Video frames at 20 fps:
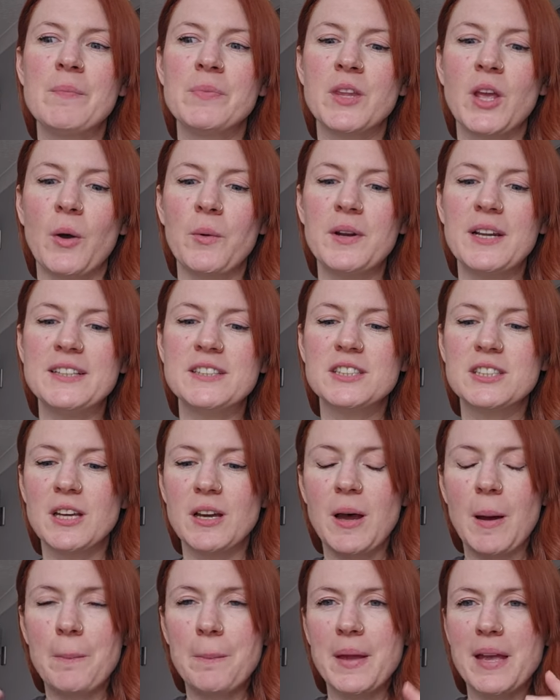going into
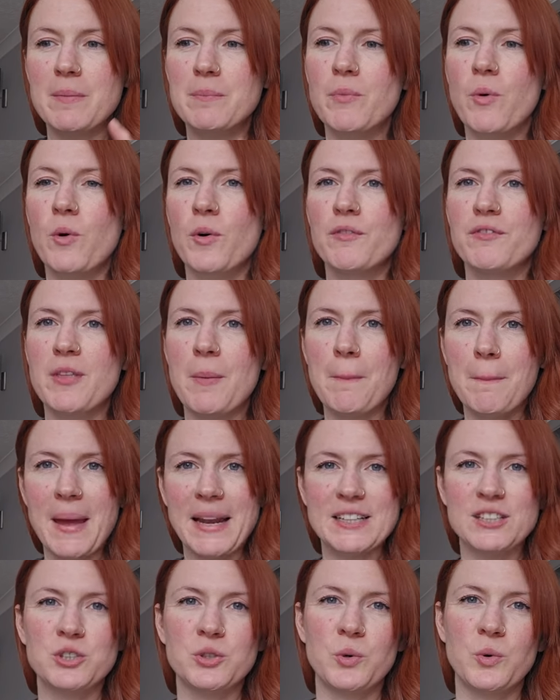a bit more of the
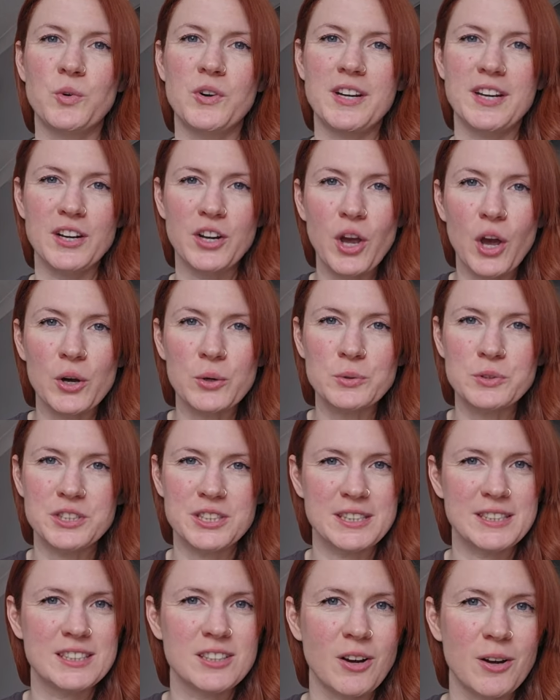mentoring and
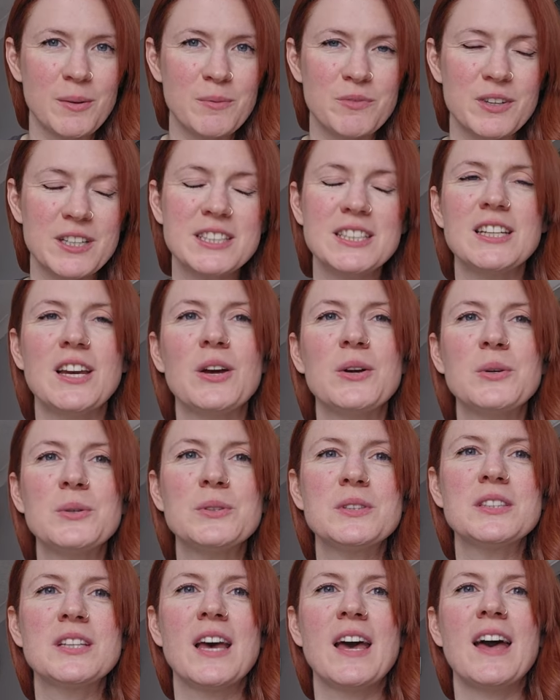coaching type
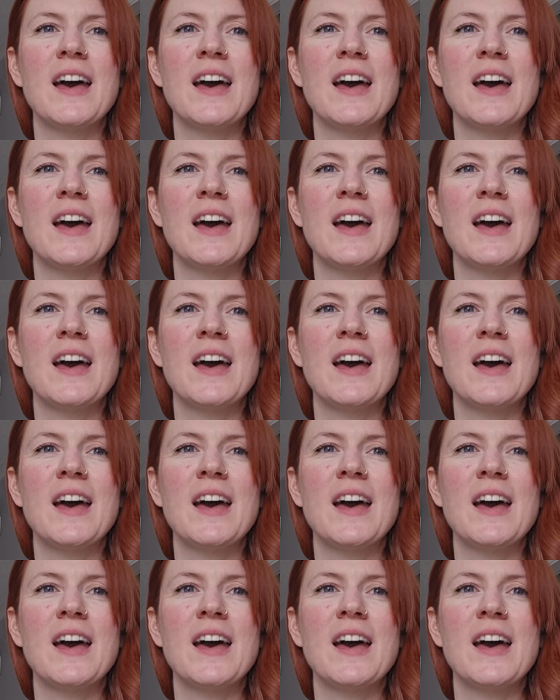videos.